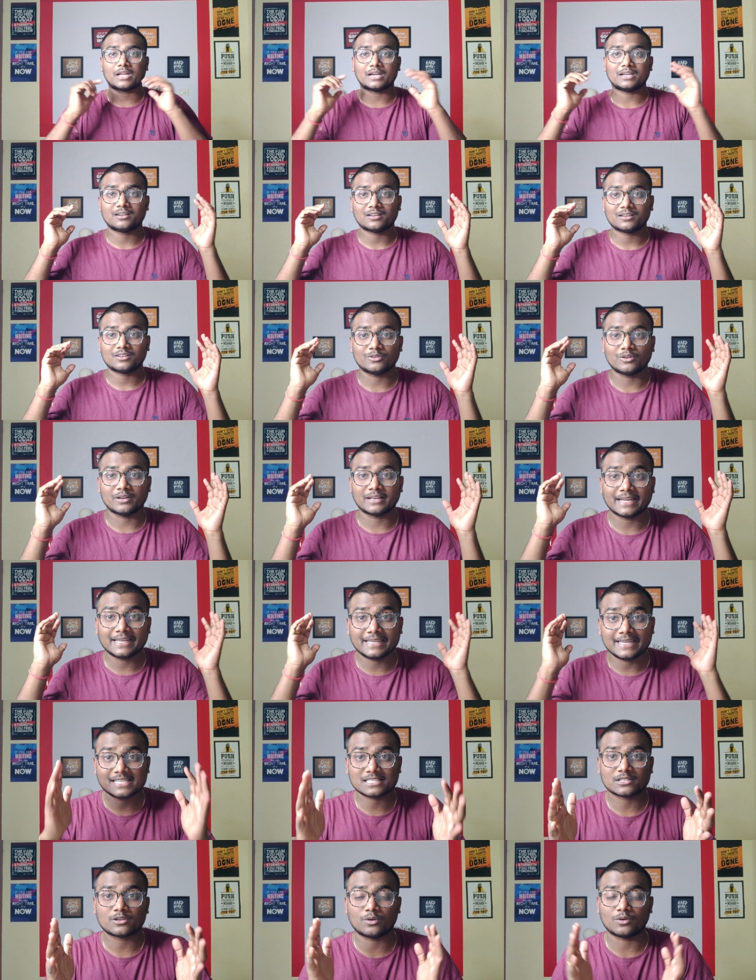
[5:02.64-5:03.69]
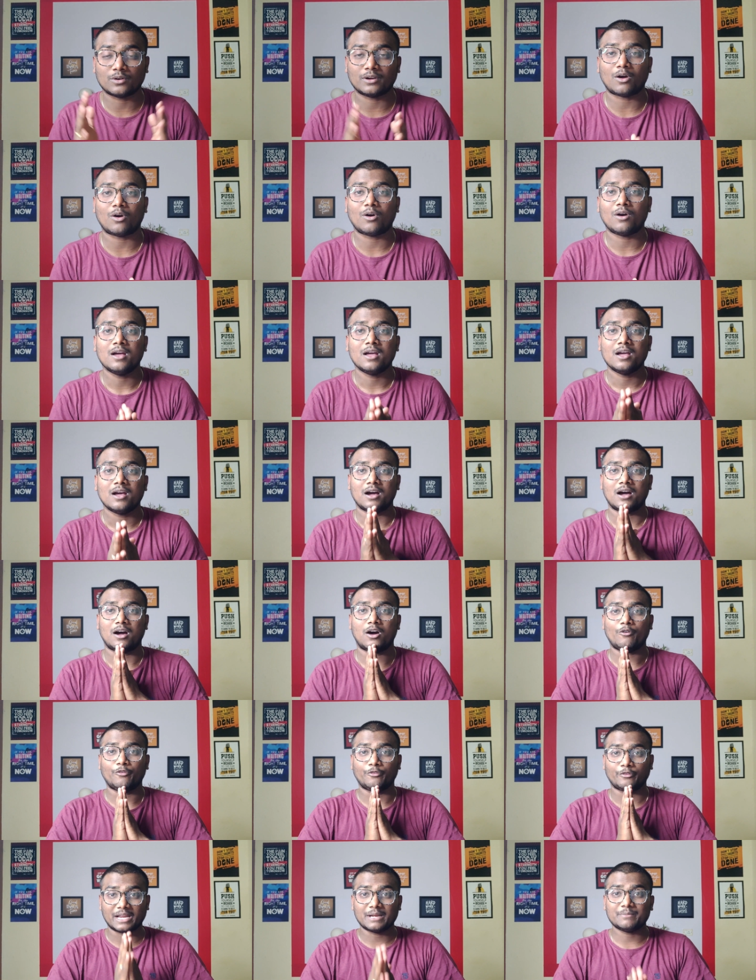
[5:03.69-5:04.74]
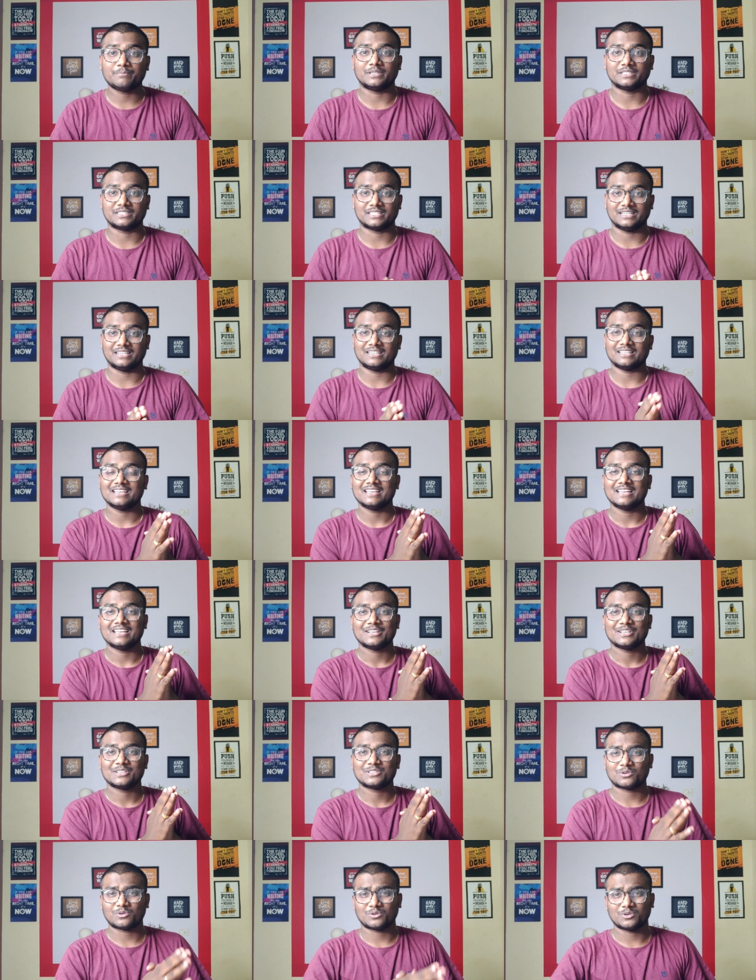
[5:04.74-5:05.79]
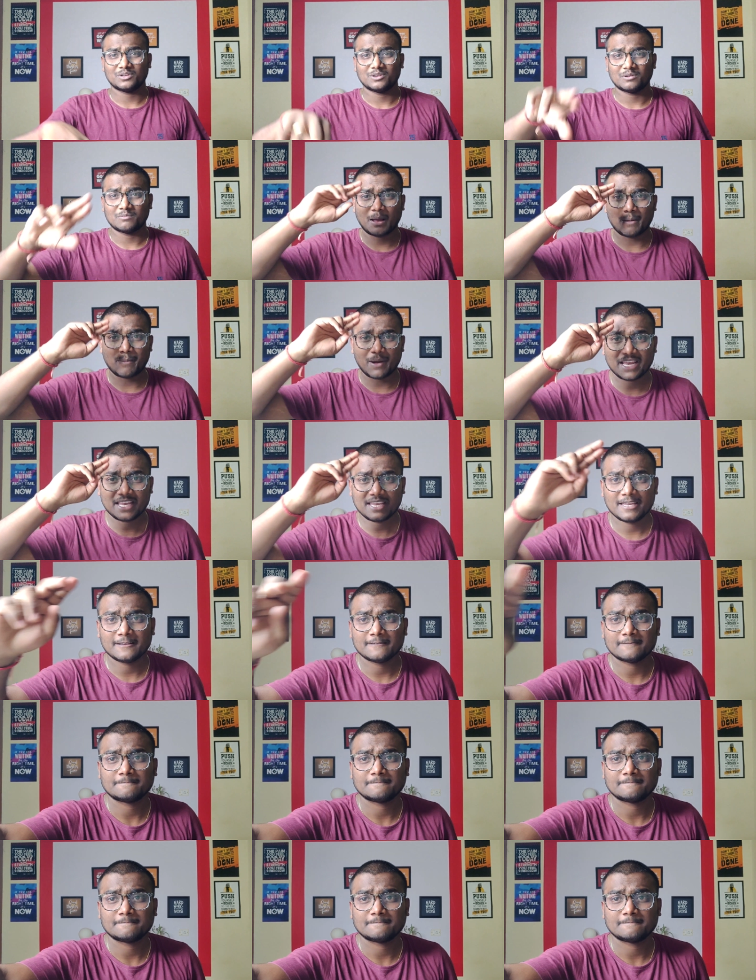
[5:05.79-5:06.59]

that you will get discount of 10%. So bye bye.